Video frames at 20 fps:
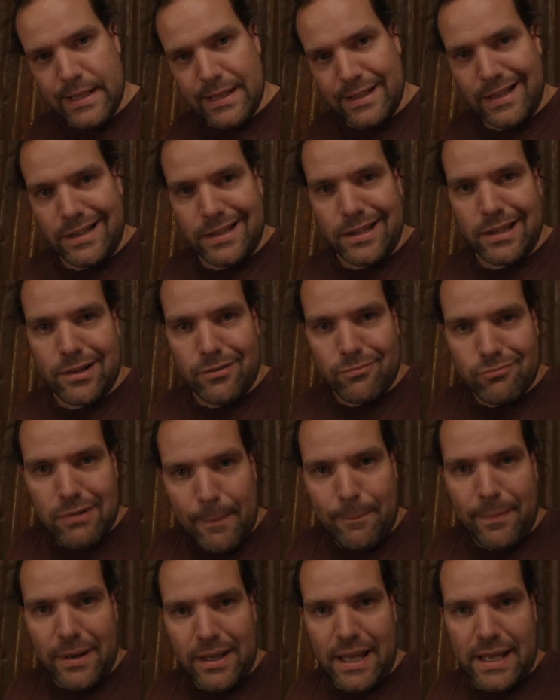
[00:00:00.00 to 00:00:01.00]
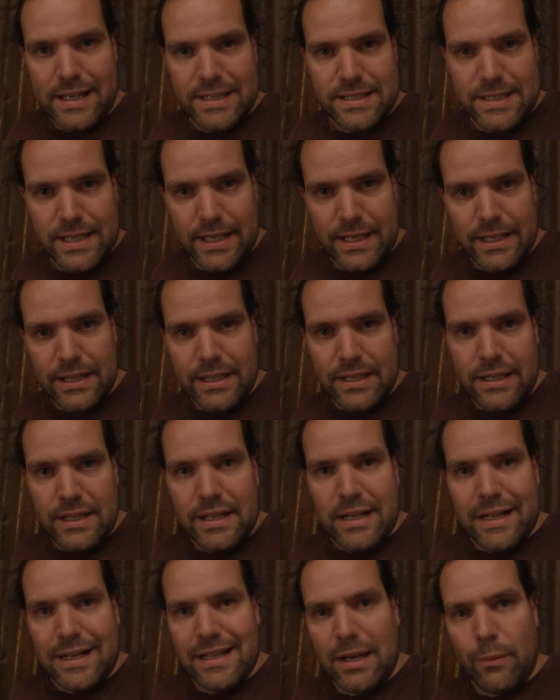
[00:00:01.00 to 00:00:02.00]
Then you can replicate it.
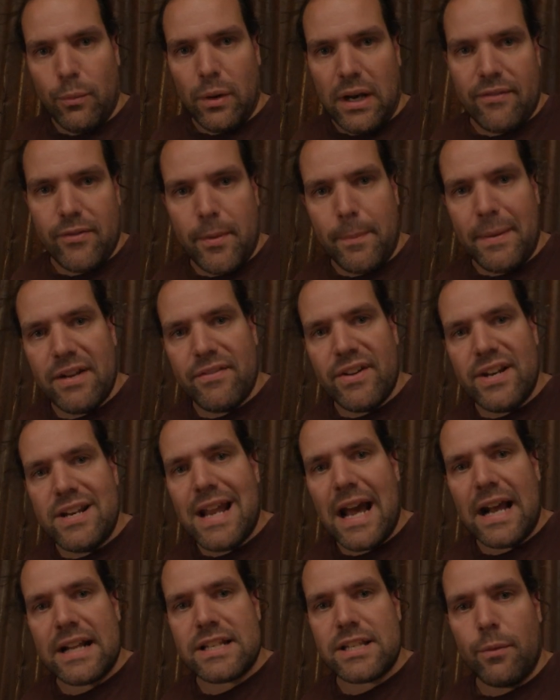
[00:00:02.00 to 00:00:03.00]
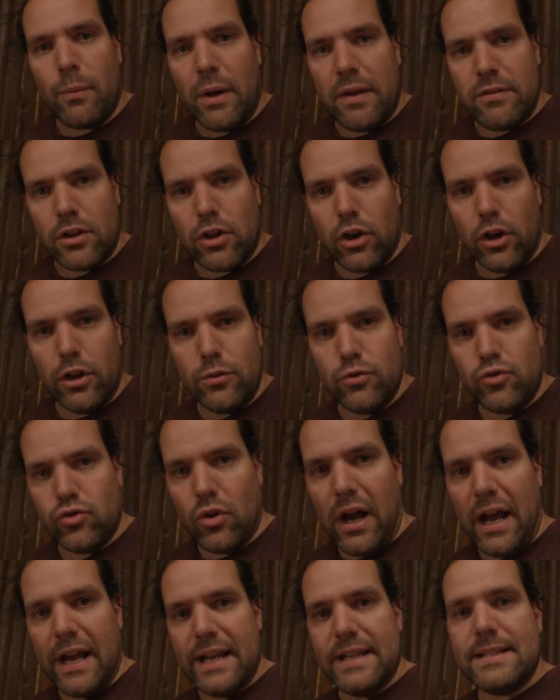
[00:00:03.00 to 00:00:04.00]
And then we'll have a bit of a natter while the glue
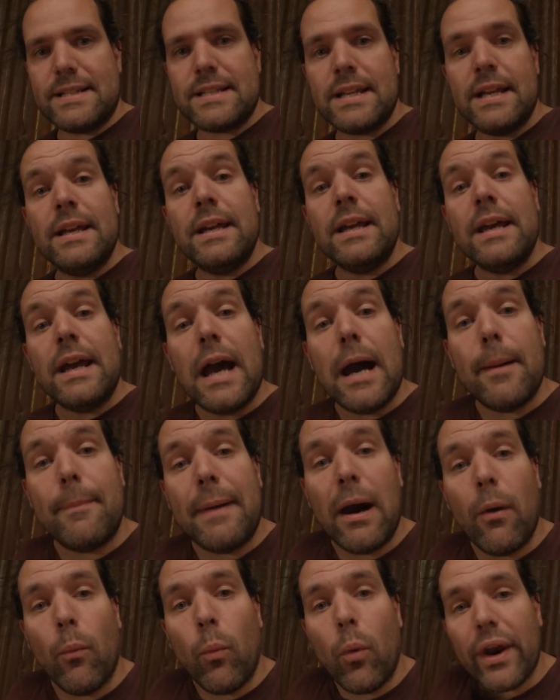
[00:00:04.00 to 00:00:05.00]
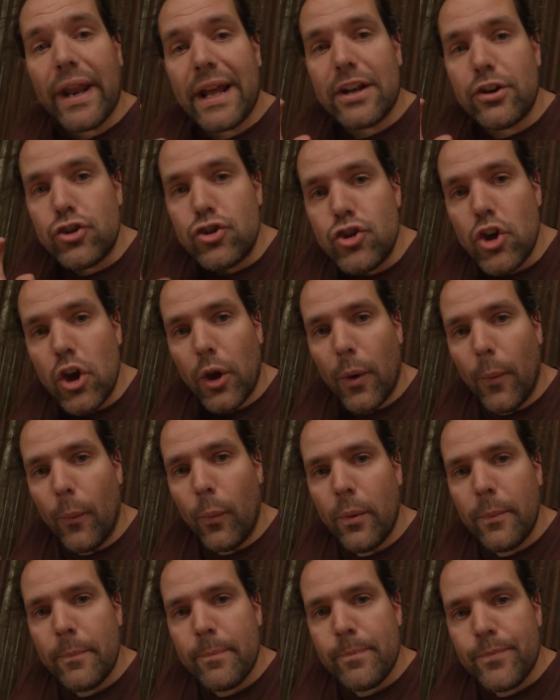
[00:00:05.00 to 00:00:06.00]
dries about what I'd
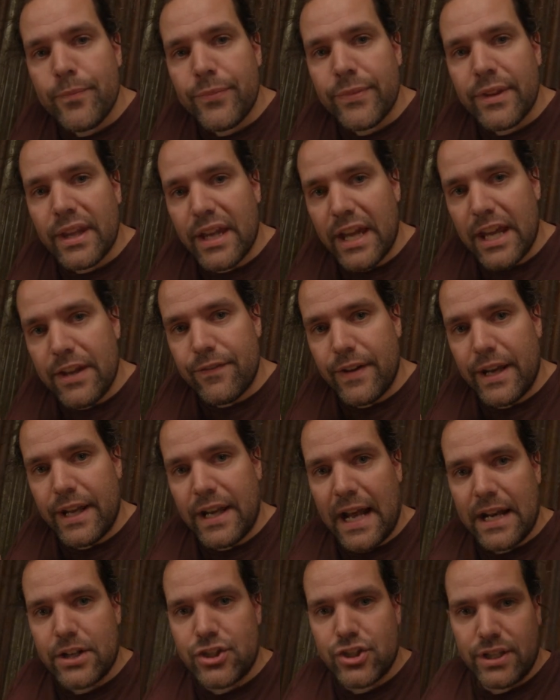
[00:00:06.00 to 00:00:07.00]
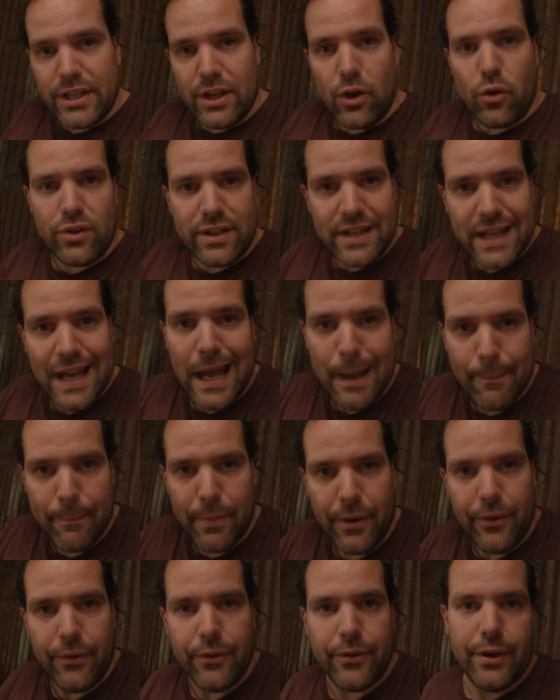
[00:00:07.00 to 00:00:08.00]
do if it had actually already
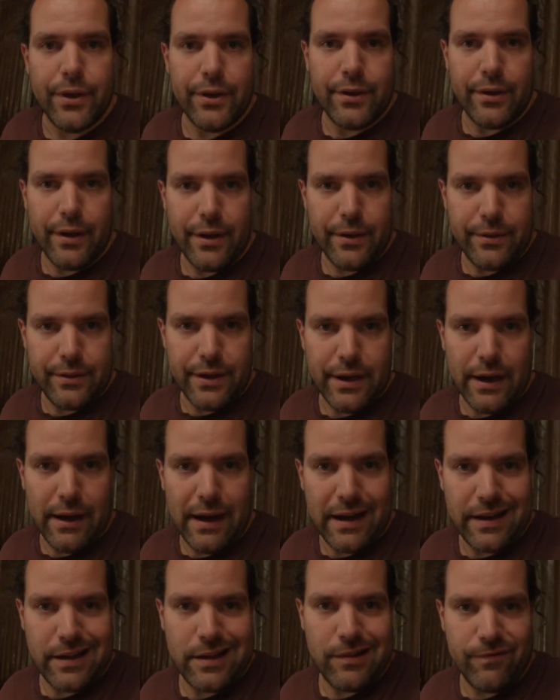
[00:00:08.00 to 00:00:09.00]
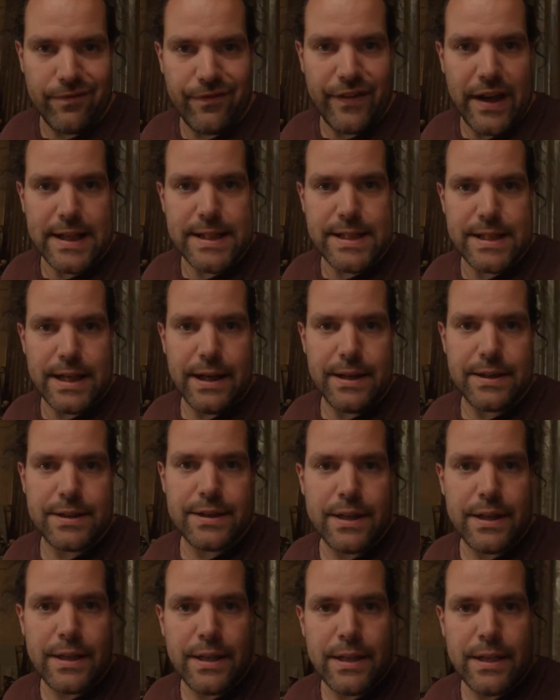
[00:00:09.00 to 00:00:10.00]
happened and you know how you can fix it.